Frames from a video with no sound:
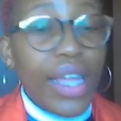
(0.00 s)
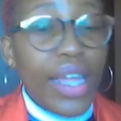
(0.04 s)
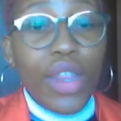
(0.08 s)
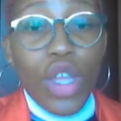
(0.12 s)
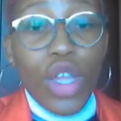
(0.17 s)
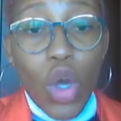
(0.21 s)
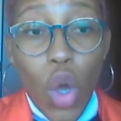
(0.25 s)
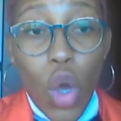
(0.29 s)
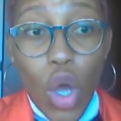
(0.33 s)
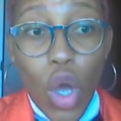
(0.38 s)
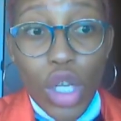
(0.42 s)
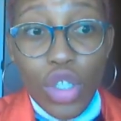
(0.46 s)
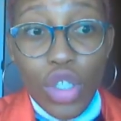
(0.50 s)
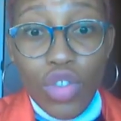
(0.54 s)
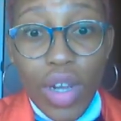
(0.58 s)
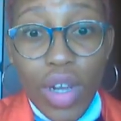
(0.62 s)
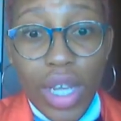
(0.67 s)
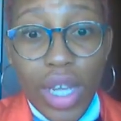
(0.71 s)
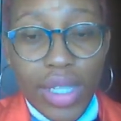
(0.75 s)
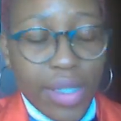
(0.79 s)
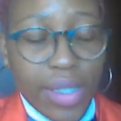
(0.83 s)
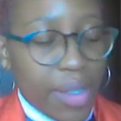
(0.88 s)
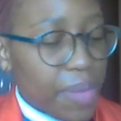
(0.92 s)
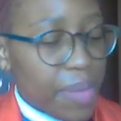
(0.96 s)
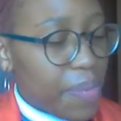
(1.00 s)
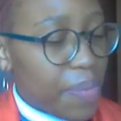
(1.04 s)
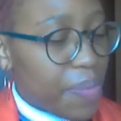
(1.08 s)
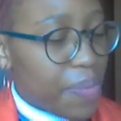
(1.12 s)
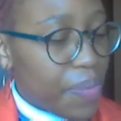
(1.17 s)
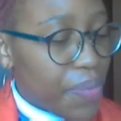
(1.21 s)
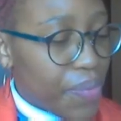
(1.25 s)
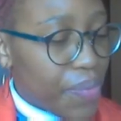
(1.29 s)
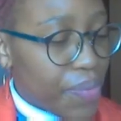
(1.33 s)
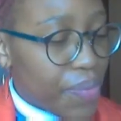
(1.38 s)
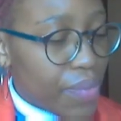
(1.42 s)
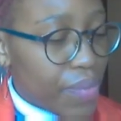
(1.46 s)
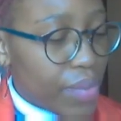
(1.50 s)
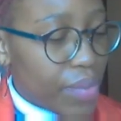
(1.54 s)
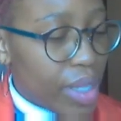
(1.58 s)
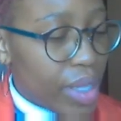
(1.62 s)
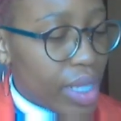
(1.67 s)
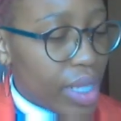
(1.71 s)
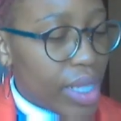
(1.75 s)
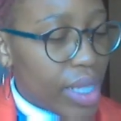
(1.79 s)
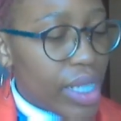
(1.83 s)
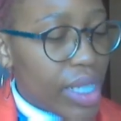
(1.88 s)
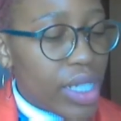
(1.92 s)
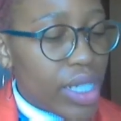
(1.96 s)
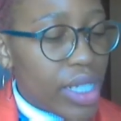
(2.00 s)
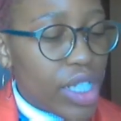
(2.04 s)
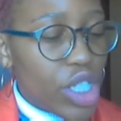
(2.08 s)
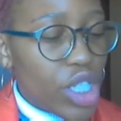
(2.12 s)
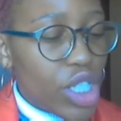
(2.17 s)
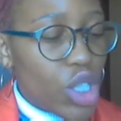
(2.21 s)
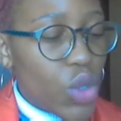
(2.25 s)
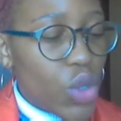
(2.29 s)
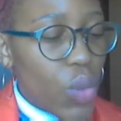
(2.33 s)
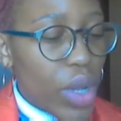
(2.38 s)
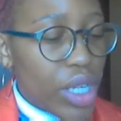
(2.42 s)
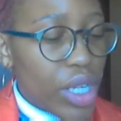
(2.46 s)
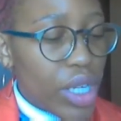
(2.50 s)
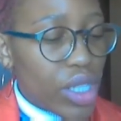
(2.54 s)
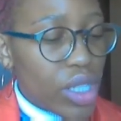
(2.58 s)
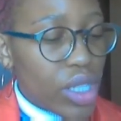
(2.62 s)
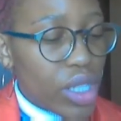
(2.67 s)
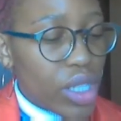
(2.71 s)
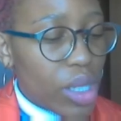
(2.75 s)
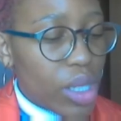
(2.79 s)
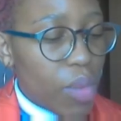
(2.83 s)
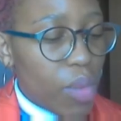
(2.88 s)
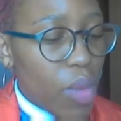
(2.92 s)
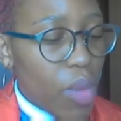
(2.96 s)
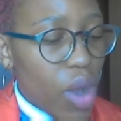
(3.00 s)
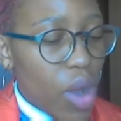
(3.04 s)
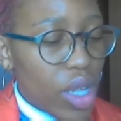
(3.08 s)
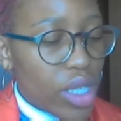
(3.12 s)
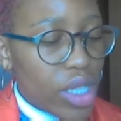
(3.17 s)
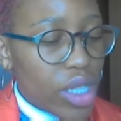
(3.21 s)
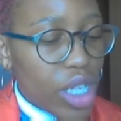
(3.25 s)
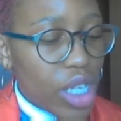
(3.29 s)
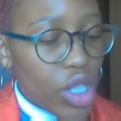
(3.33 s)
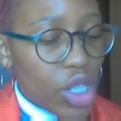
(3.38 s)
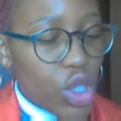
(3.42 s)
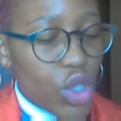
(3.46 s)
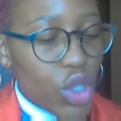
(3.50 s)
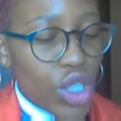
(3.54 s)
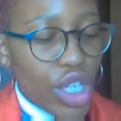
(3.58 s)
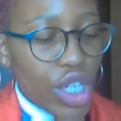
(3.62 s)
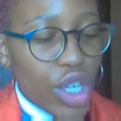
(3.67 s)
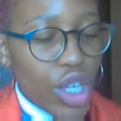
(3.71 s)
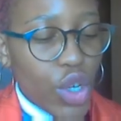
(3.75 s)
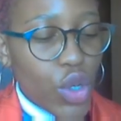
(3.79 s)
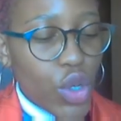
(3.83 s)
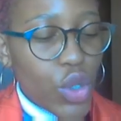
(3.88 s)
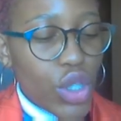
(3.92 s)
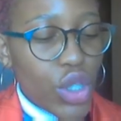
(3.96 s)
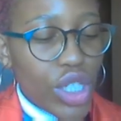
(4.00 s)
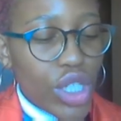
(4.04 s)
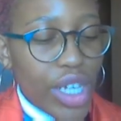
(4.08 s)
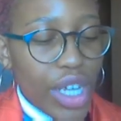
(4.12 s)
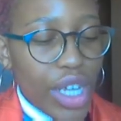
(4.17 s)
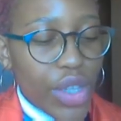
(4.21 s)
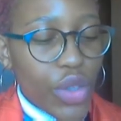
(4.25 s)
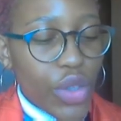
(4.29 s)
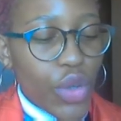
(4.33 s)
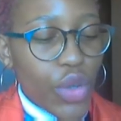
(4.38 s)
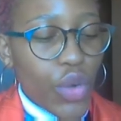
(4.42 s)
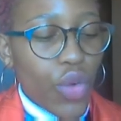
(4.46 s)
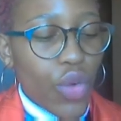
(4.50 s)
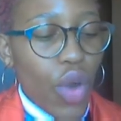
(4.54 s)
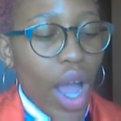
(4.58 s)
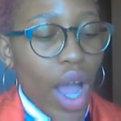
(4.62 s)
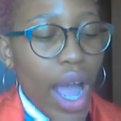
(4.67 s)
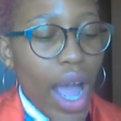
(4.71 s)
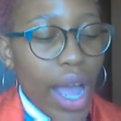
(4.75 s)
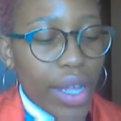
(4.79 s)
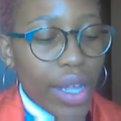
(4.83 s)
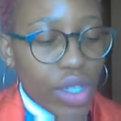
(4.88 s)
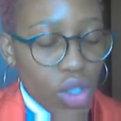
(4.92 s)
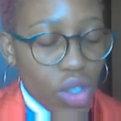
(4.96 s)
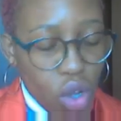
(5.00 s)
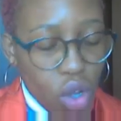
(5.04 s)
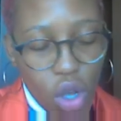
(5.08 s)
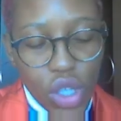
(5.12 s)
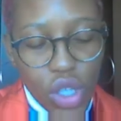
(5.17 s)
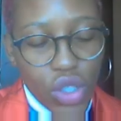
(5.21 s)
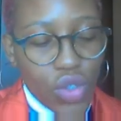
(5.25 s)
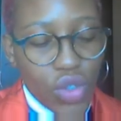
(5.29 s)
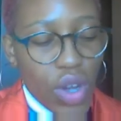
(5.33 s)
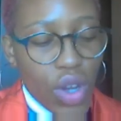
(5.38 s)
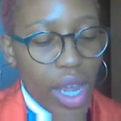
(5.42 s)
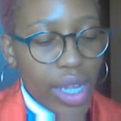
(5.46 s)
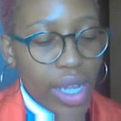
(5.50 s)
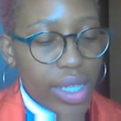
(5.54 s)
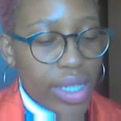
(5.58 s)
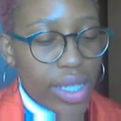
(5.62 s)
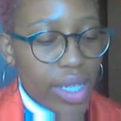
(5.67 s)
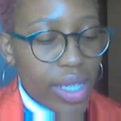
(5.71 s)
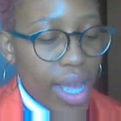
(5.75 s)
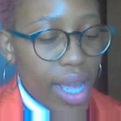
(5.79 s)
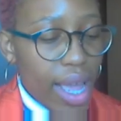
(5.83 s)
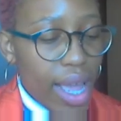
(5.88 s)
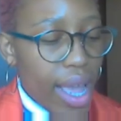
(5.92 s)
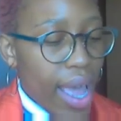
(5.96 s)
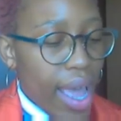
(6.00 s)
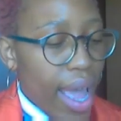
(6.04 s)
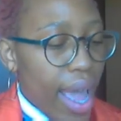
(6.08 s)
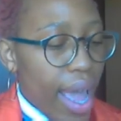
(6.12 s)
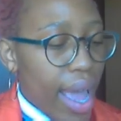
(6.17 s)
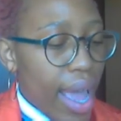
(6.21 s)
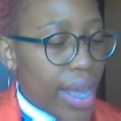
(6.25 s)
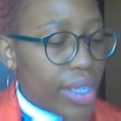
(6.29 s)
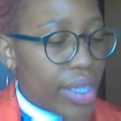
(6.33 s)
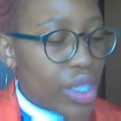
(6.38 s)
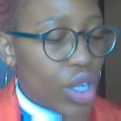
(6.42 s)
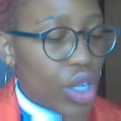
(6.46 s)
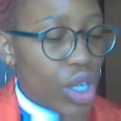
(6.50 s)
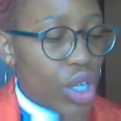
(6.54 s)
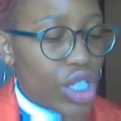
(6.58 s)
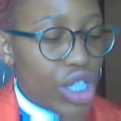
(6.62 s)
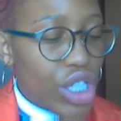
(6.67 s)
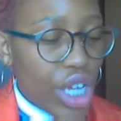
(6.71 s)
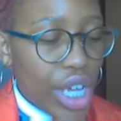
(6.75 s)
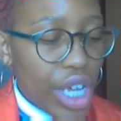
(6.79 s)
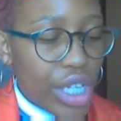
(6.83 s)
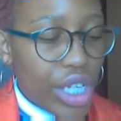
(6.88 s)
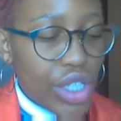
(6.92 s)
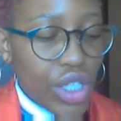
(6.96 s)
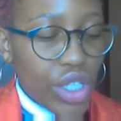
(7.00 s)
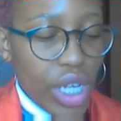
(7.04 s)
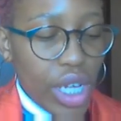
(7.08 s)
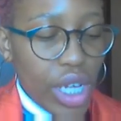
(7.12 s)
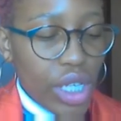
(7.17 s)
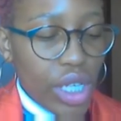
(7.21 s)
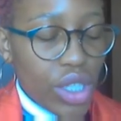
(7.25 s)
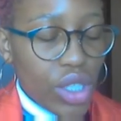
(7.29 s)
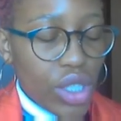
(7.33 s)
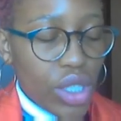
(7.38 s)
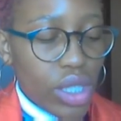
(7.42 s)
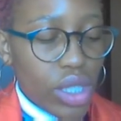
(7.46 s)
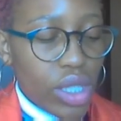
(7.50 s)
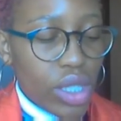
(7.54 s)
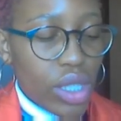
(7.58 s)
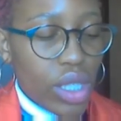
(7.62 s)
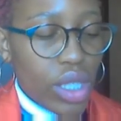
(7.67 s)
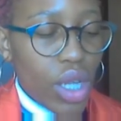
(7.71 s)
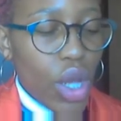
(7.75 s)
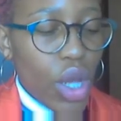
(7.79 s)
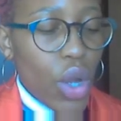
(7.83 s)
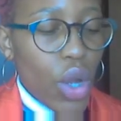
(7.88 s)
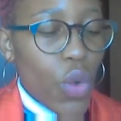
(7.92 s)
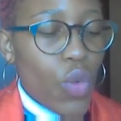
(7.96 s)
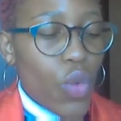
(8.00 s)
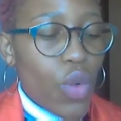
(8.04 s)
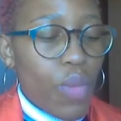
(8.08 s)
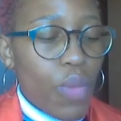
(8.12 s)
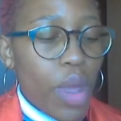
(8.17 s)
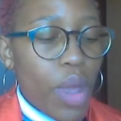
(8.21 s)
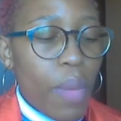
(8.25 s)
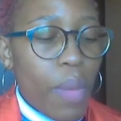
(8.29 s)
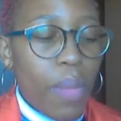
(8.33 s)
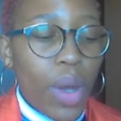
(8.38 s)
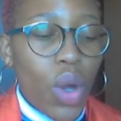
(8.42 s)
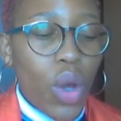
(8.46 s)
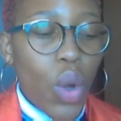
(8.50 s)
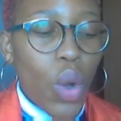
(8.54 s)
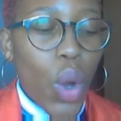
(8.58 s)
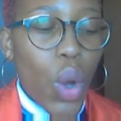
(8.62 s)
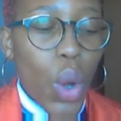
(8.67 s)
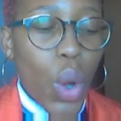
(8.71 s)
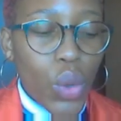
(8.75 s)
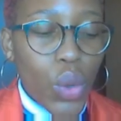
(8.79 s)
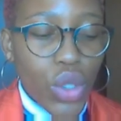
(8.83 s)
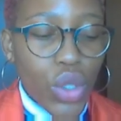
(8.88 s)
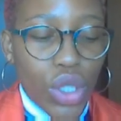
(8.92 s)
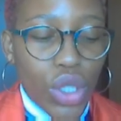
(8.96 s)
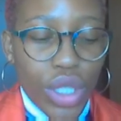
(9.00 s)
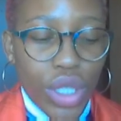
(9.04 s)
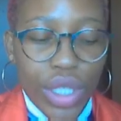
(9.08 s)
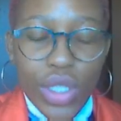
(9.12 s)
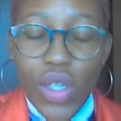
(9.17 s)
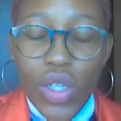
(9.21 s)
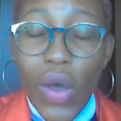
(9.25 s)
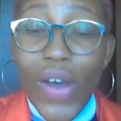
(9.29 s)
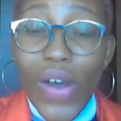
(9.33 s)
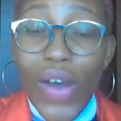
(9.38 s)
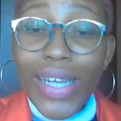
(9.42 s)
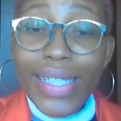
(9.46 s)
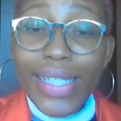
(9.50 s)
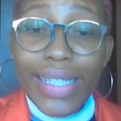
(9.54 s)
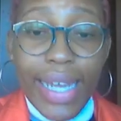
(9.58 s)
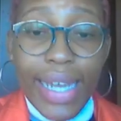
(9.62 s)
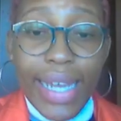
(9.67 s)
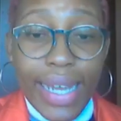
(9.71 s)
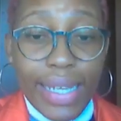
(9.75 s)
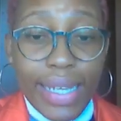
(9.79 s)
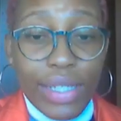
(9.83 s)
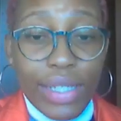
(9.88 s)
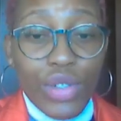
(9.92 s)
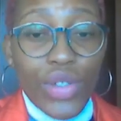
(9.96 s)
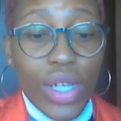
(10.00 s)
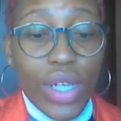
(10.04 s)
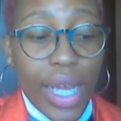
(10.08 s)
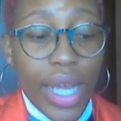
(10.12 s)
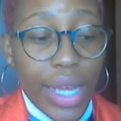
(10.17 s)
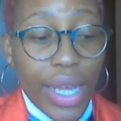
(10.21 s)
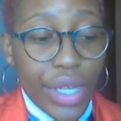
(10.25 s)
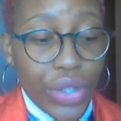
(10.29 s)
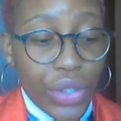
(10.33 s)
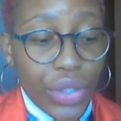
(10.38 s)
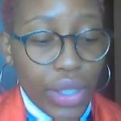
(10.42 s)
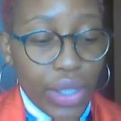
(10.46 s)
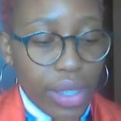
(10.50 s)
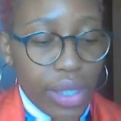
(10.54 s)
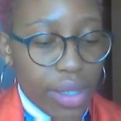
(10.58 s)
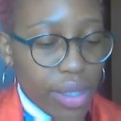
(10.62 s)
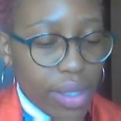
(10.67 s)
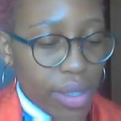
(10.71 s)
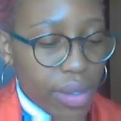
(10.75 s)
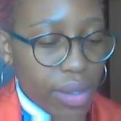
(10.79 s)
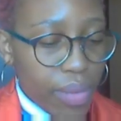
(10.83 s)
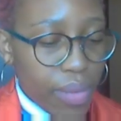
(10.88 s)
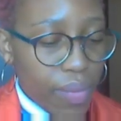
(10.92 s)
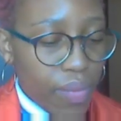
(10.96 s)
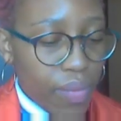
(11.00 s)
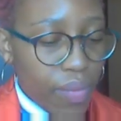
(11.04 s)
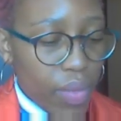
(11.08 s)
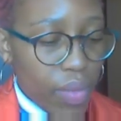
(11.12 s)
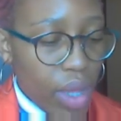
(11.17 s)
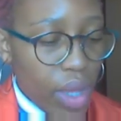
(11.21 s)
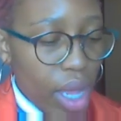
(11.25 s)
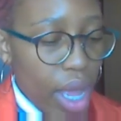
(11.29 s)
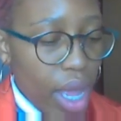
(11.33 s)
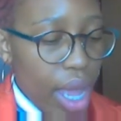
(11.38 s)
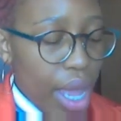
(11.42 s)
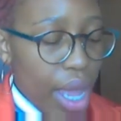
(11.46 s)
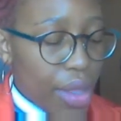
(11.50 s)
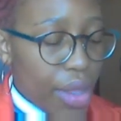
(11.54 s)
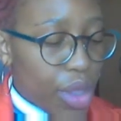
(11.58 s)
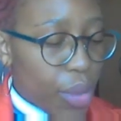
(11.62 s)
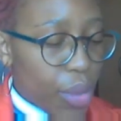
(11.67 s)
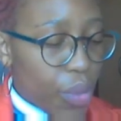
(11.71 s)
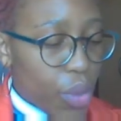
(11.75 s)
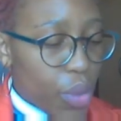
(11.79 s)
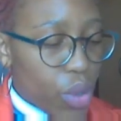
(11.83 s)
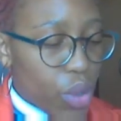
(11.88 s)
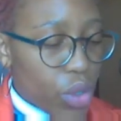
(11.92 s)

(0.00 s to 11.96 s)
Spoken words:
The contract. This situation demands that you negotiate the right contract as a change agent. Remember, coaches are change agents. In the